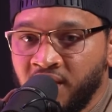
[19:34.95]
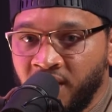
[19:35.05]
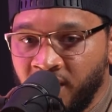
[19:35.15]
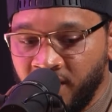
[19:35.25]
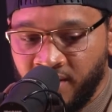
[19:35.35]

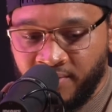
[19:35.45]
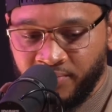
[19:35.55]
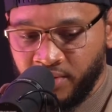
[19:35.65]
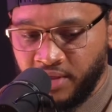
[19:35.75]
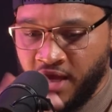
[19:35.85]
And
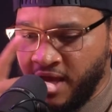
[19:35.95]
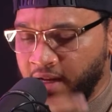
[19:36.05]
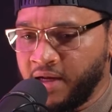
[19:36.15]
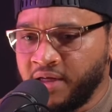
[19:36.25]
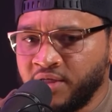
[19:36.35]

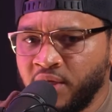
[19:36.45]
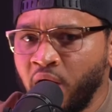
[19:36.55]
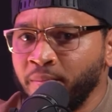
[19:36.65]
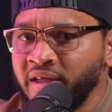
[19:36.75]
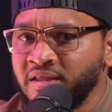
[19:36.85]

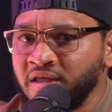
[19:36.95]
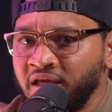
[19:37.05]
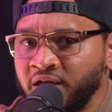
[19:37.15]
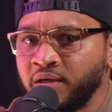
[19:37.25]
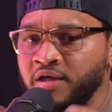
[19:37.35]
I'm
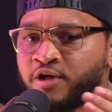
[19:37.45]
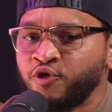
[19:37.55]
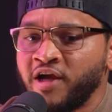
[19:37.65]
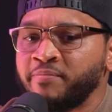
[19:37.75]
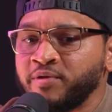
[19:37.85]
in a
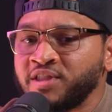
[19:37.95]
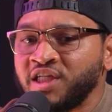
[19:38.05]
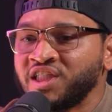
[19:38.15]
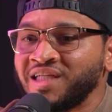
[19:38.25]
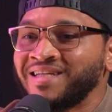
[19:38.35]
great
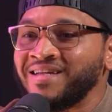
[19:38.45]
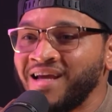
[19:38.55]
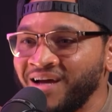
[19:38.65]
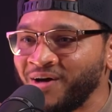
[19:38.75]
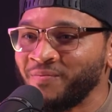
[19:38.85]
position
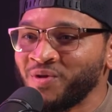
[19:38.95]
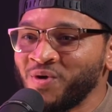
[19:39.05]
now